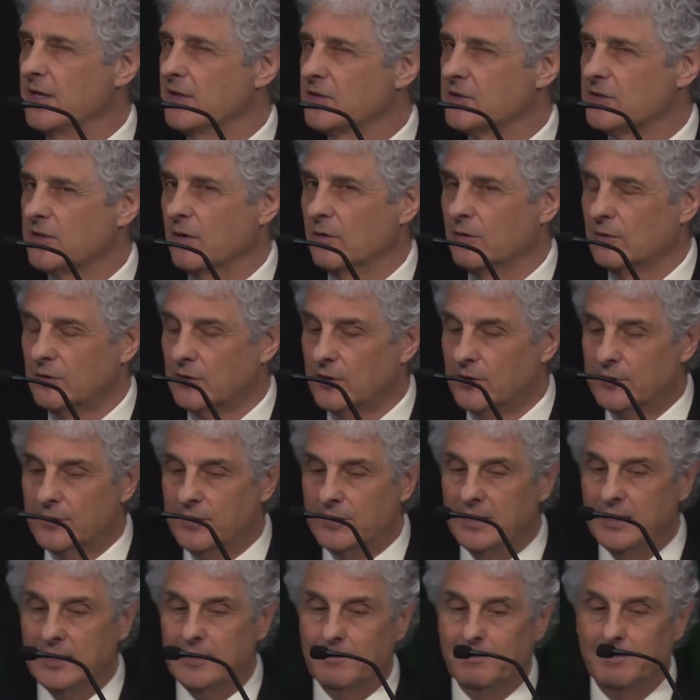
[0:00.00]
So
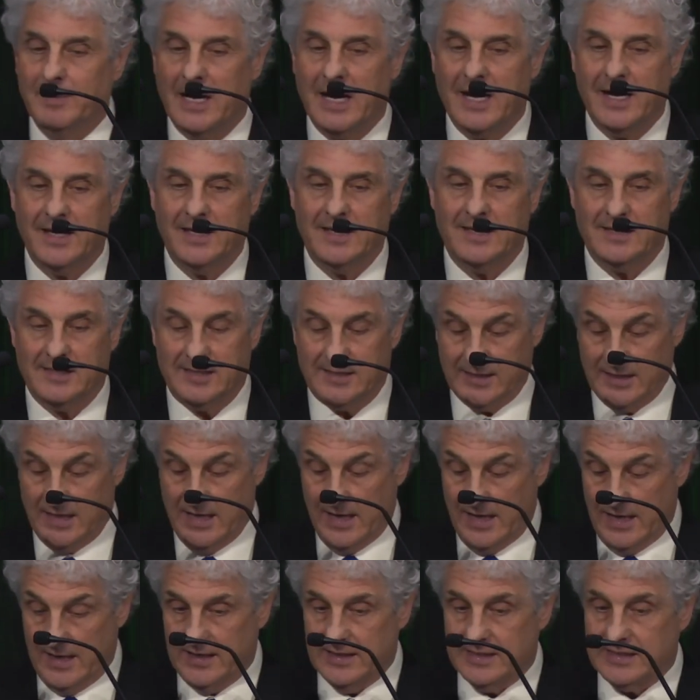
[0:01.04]
learning bias
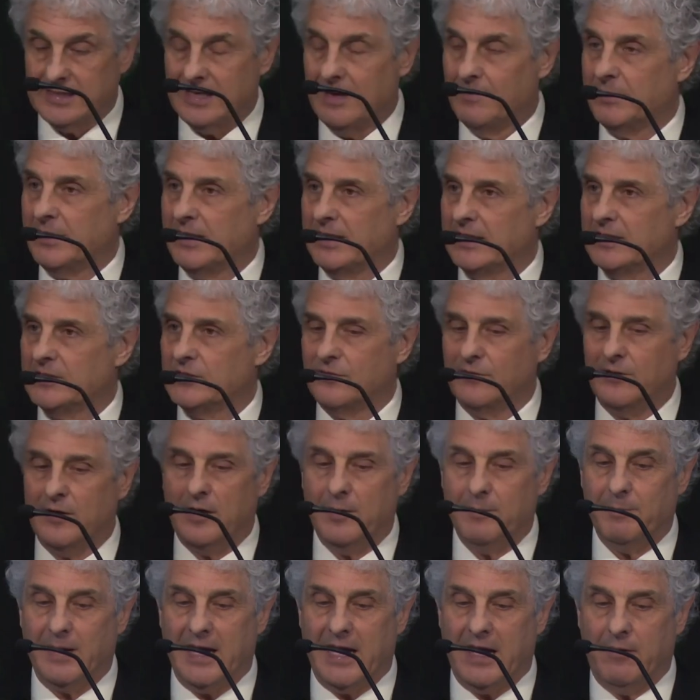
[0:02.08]
is something that's
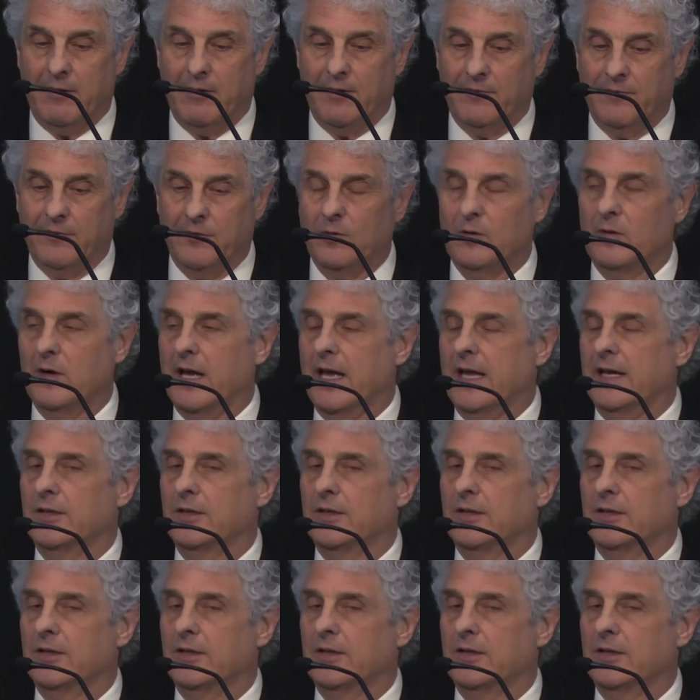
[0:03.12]
very powerful